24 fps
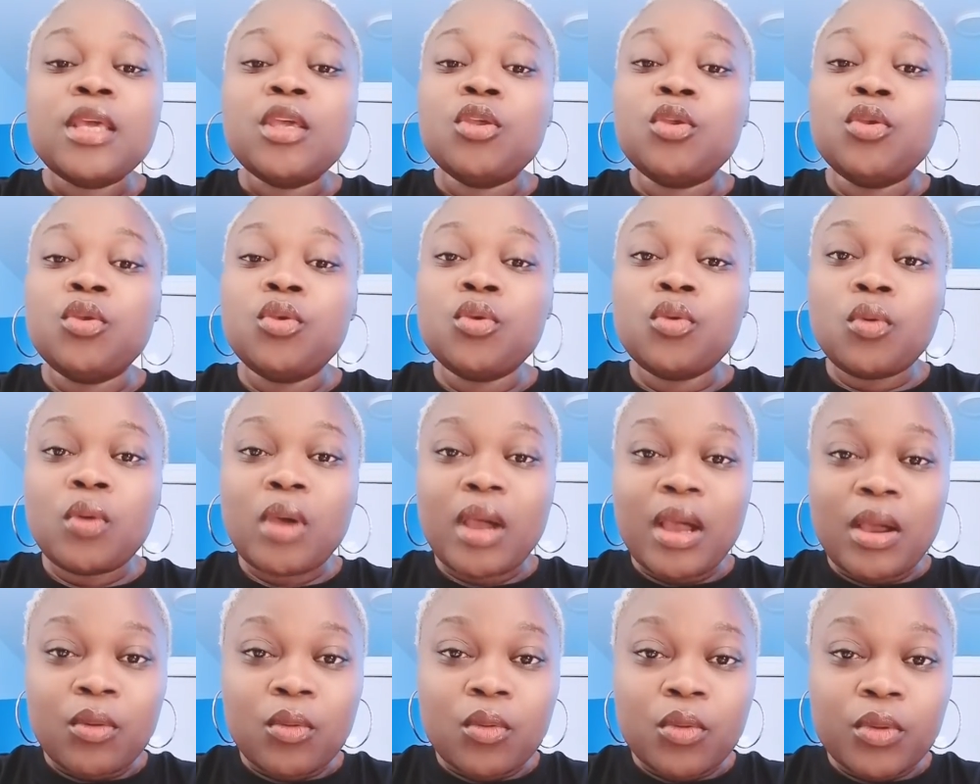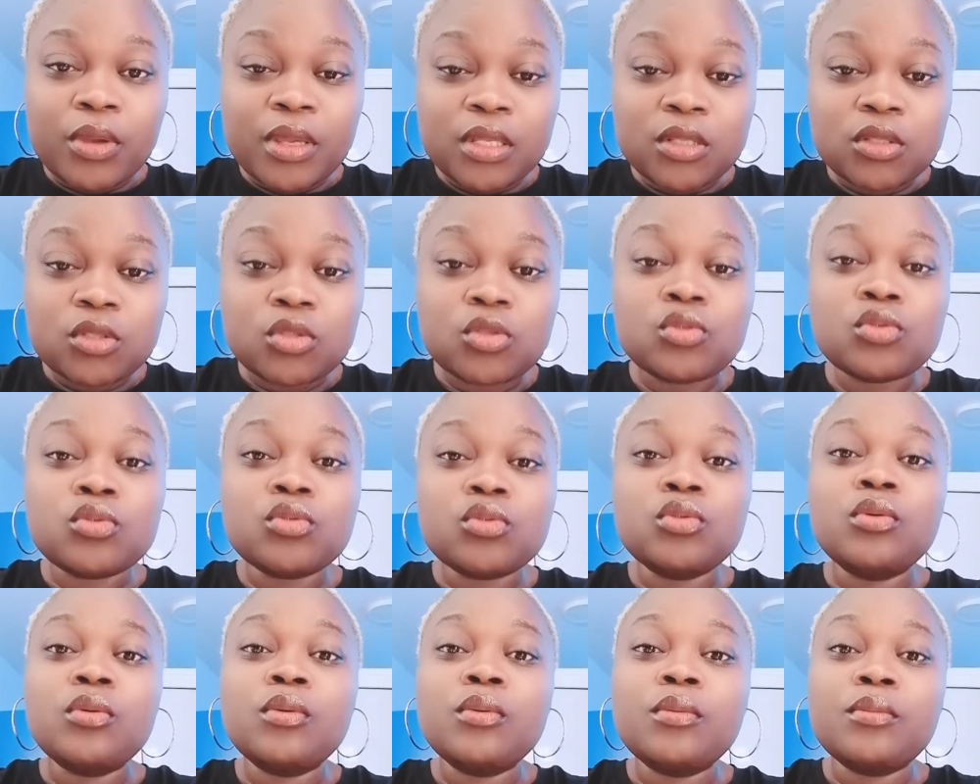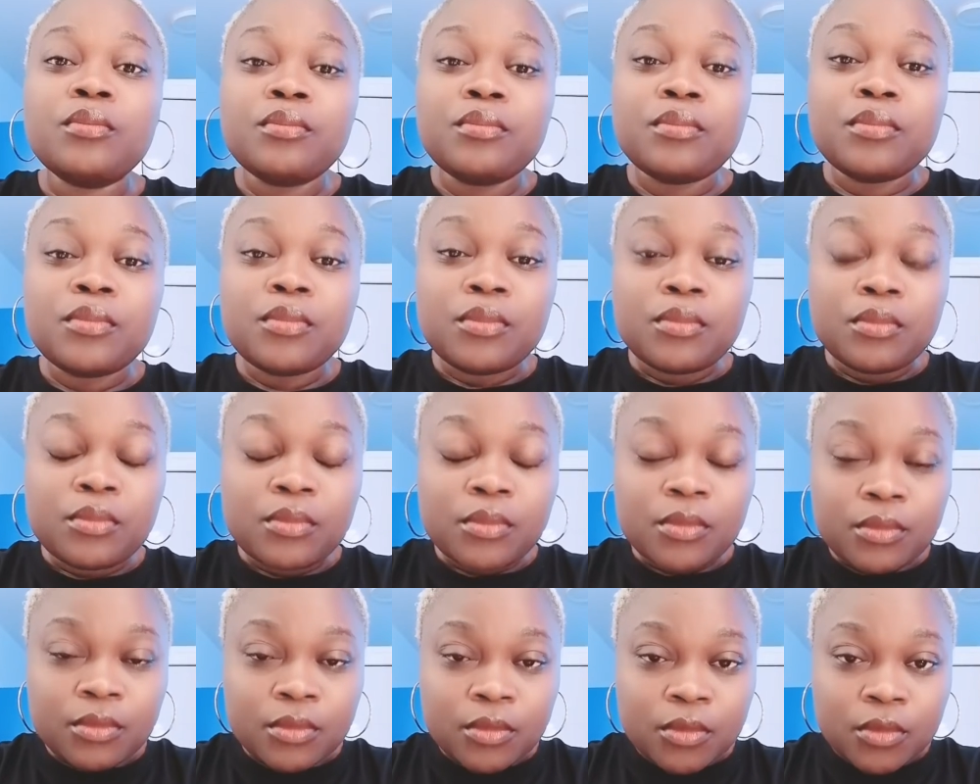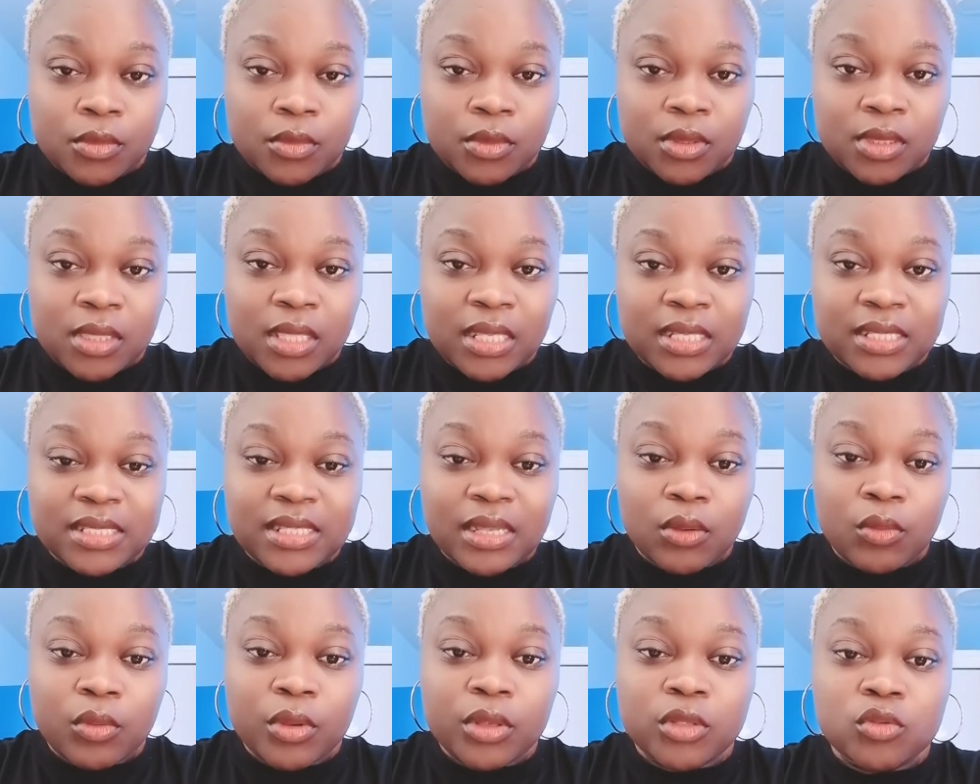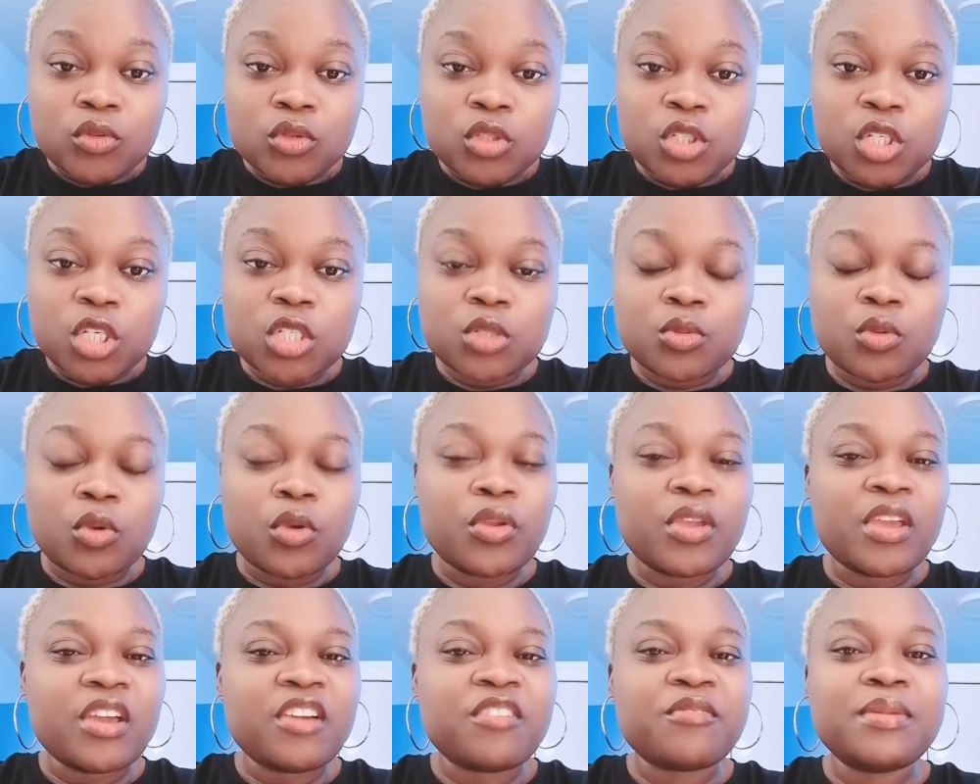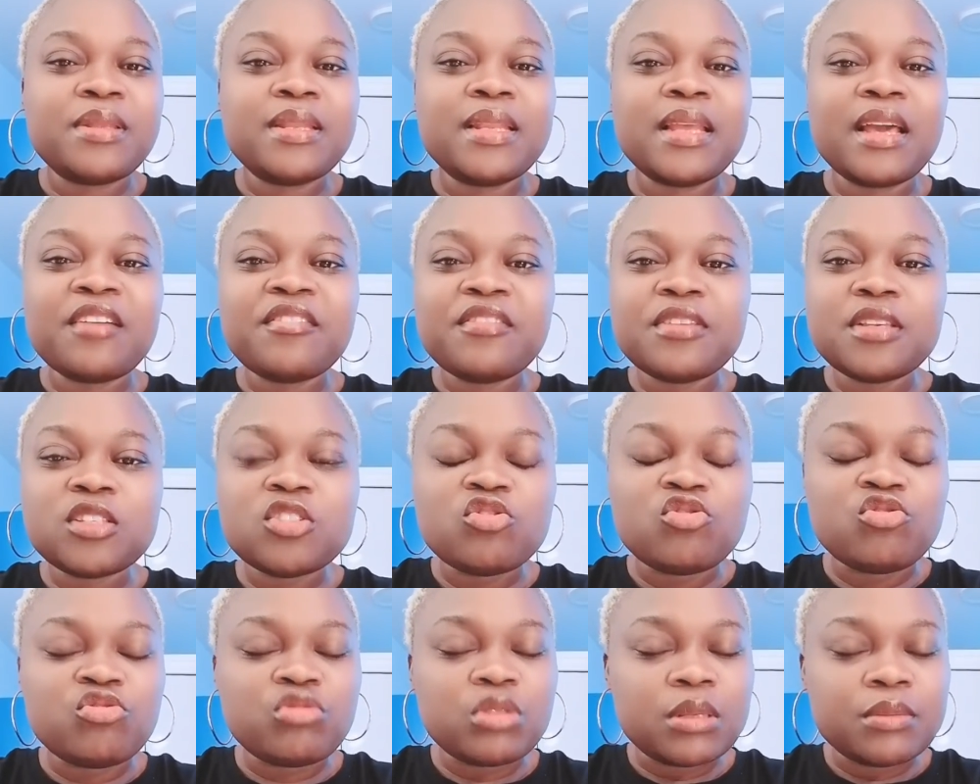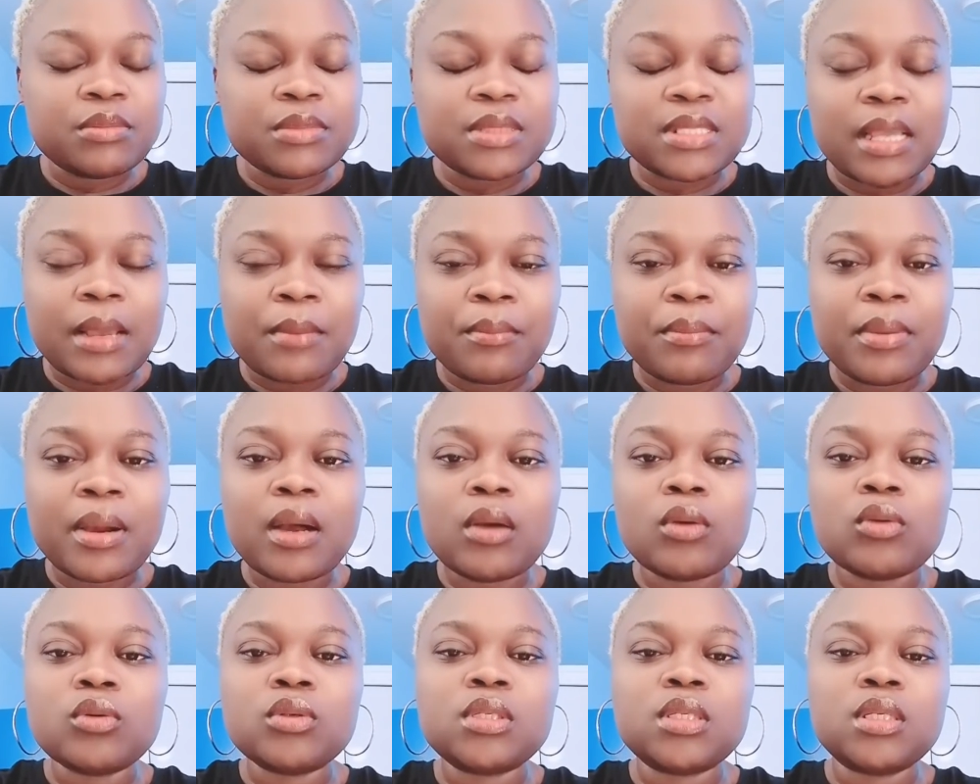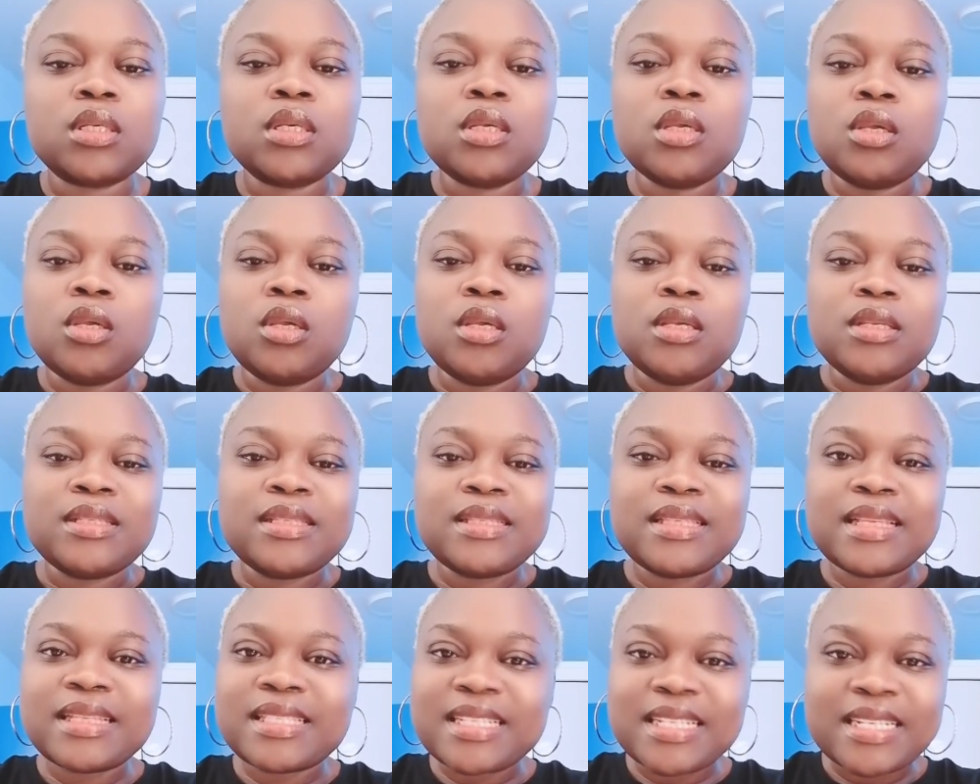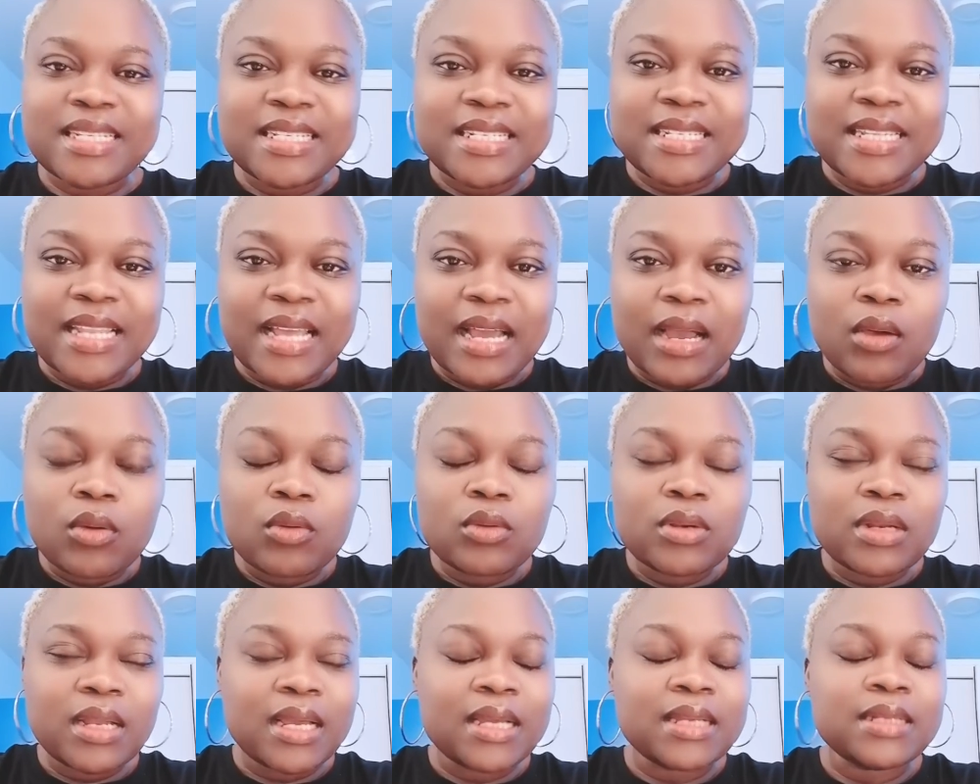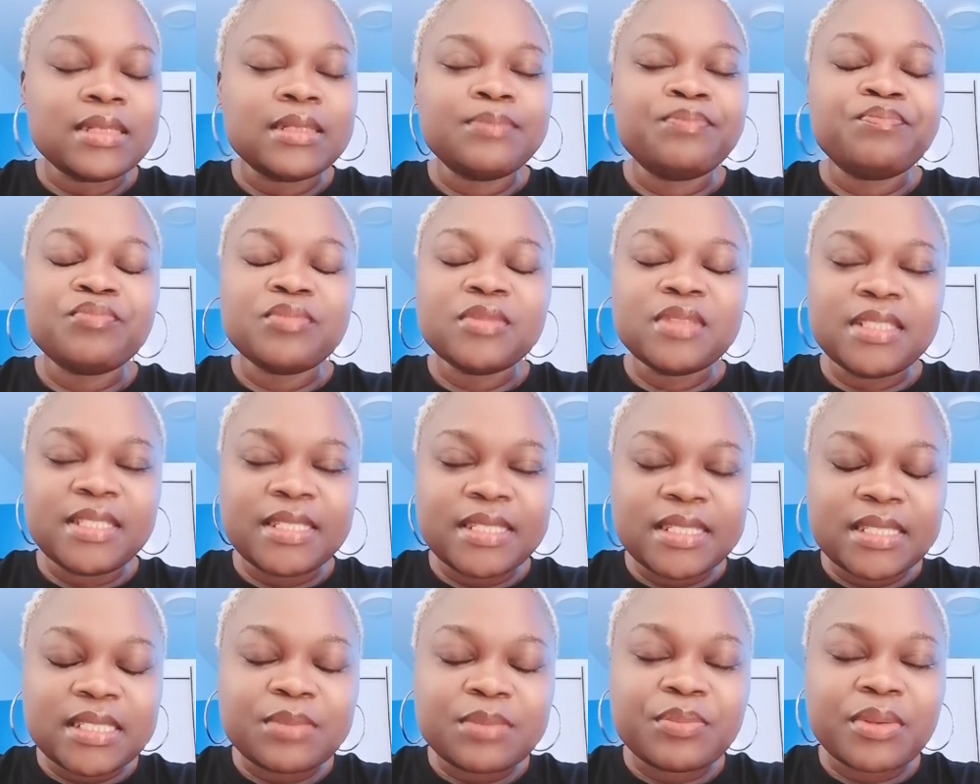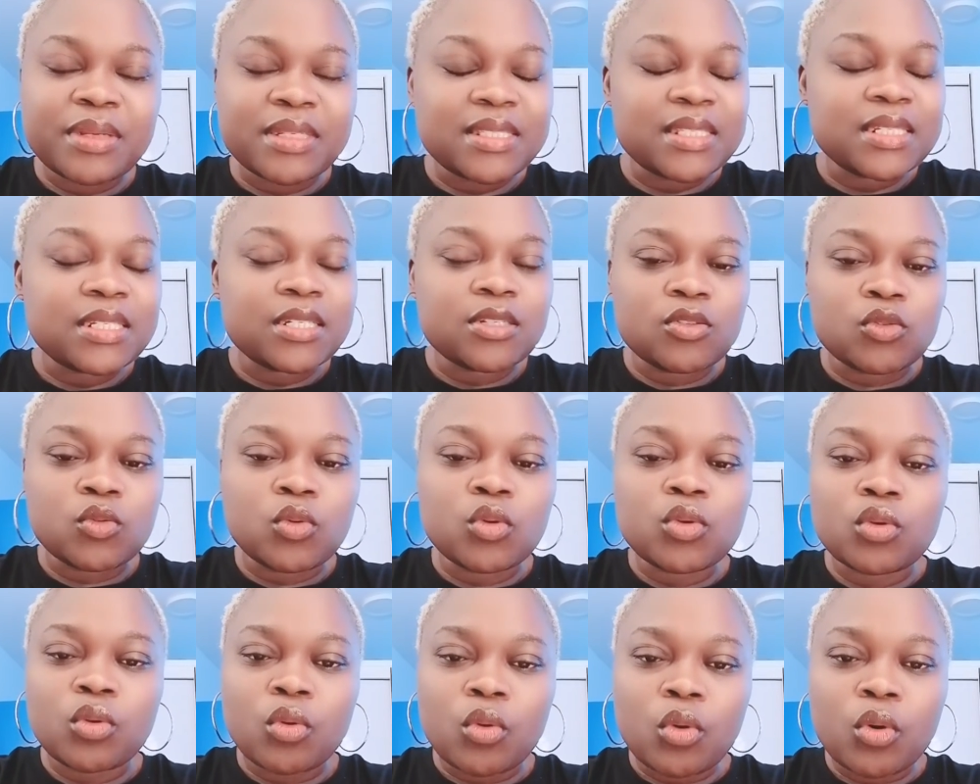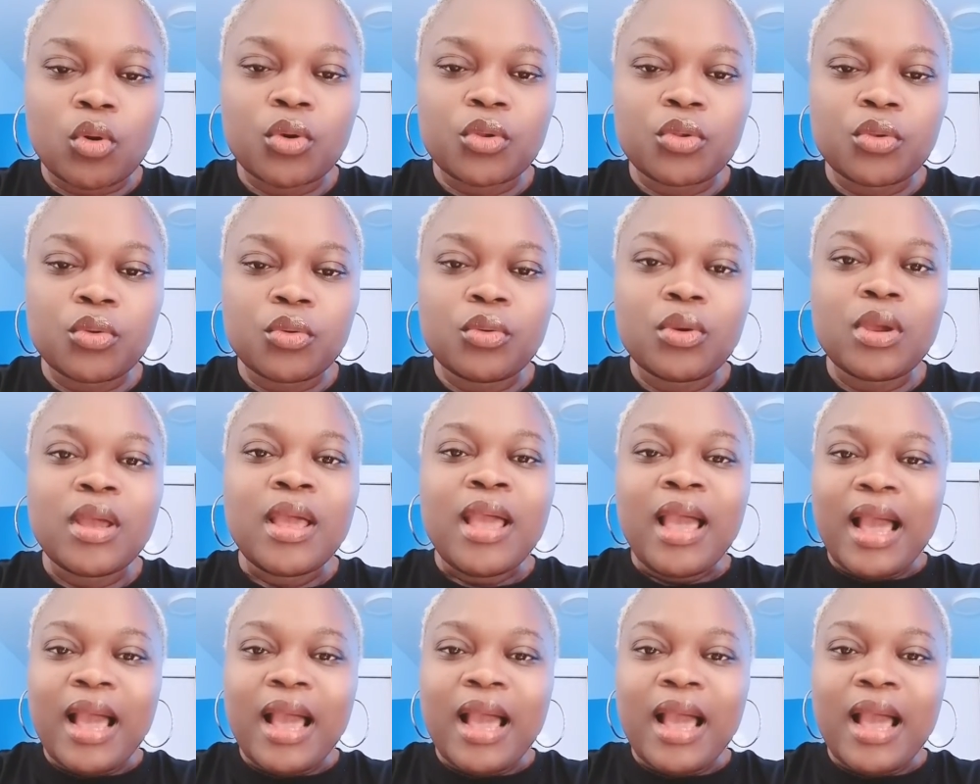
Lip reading: Things are going to change, because you have been having dreams about settling down, and this person is going to call you,